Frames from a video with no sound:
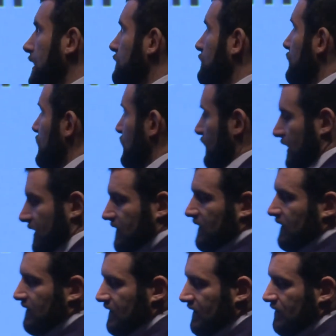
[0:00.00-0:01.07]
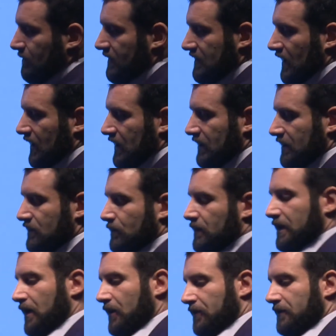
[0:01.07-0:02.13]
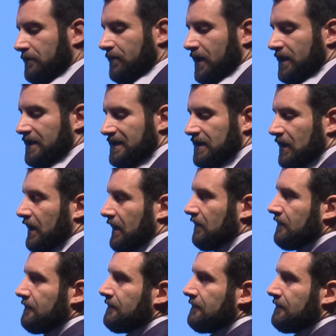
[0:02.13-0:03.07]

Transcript: So these things need to be taken into account by design.